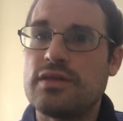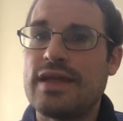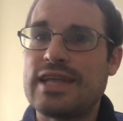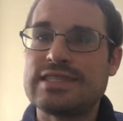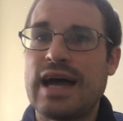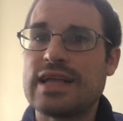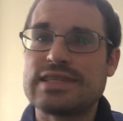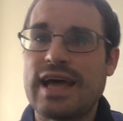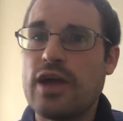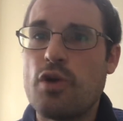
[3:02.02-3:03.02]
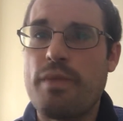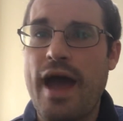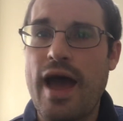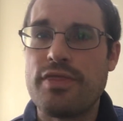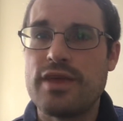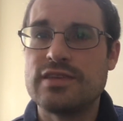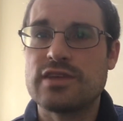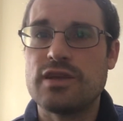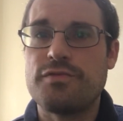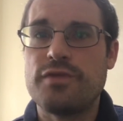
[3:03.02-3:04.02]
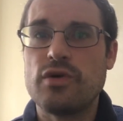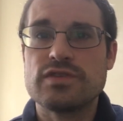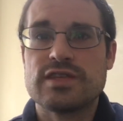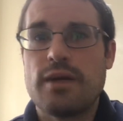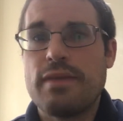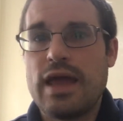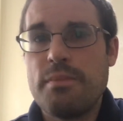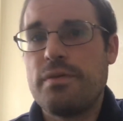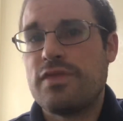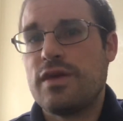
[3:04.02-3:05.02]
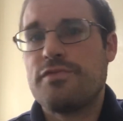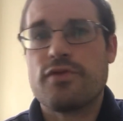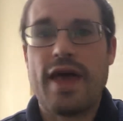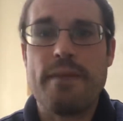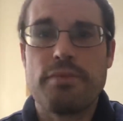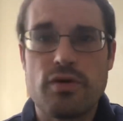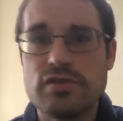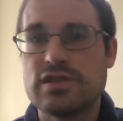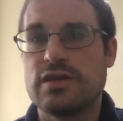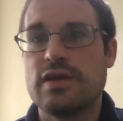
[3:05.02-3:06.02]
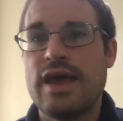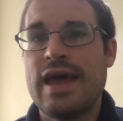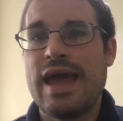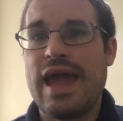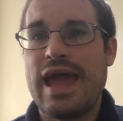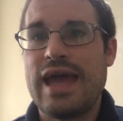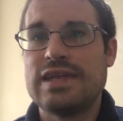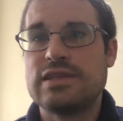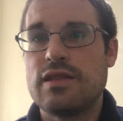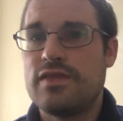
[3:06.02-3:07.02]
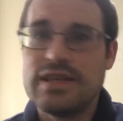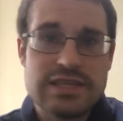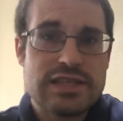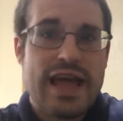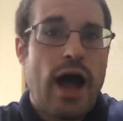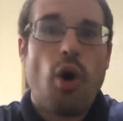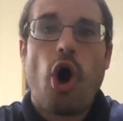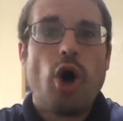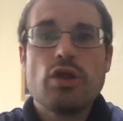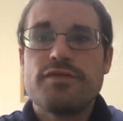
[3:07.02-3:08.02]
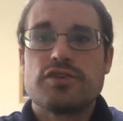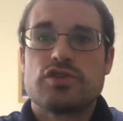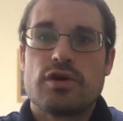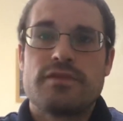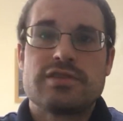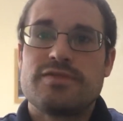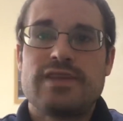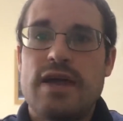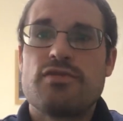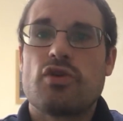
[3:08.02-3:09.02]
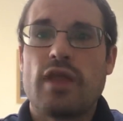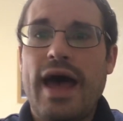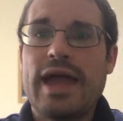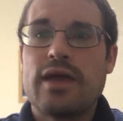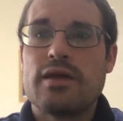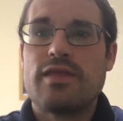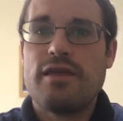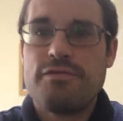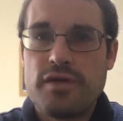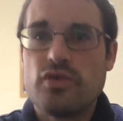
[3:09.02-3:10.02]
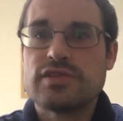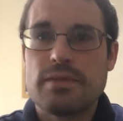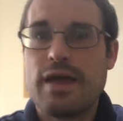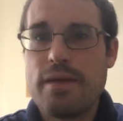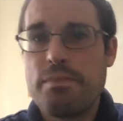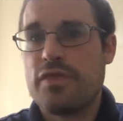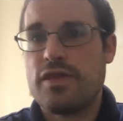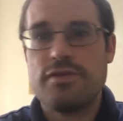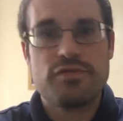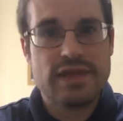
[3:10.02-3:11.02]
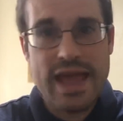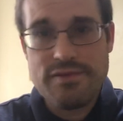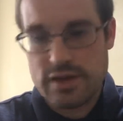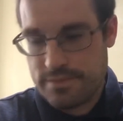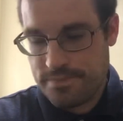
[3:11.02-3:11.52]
that is not a psychopath is going to feel some empathy for that person. And this is how all of the servants of David are like. They feel some empathy for David,